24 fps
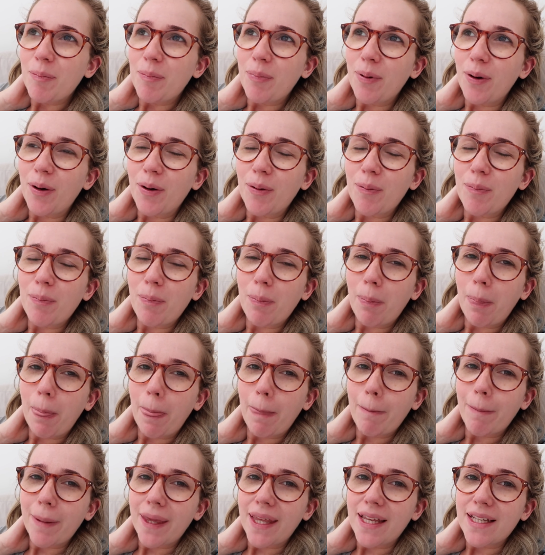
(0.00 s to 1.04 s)
but
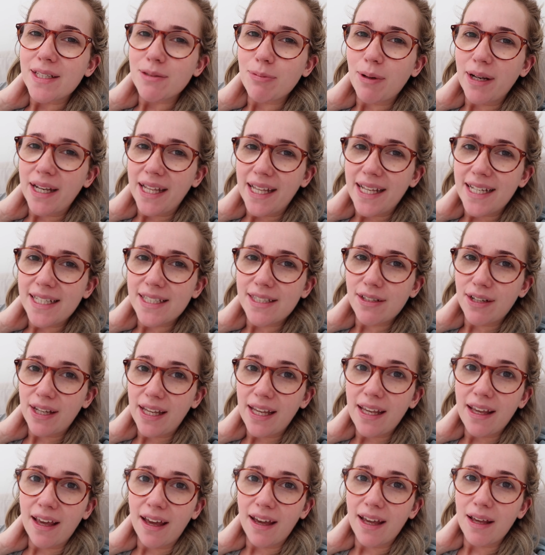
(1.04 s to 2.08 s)
because when he's
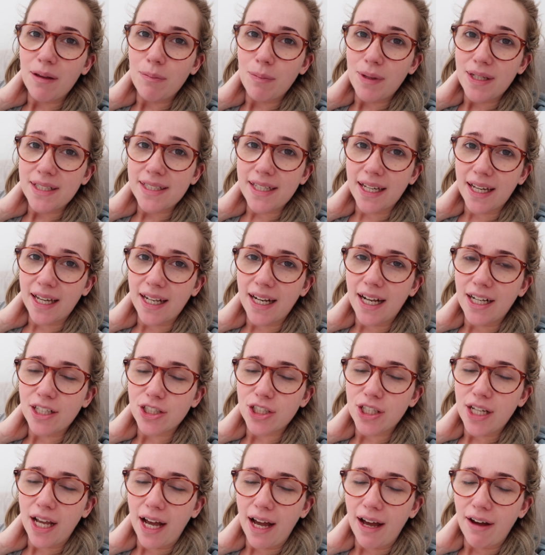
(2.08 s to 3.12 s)
here it means I can
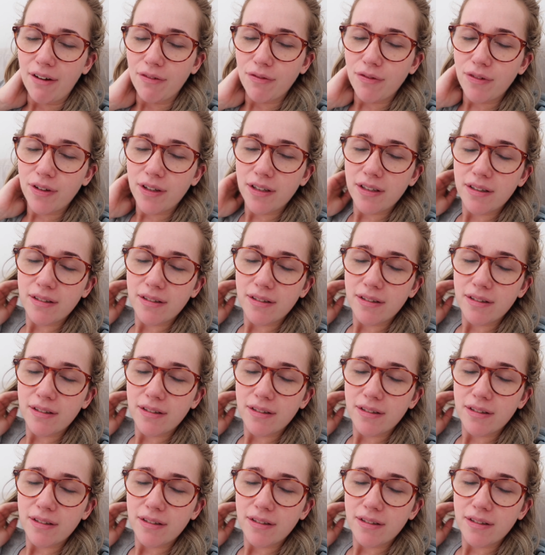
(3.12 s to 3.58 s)
actually have,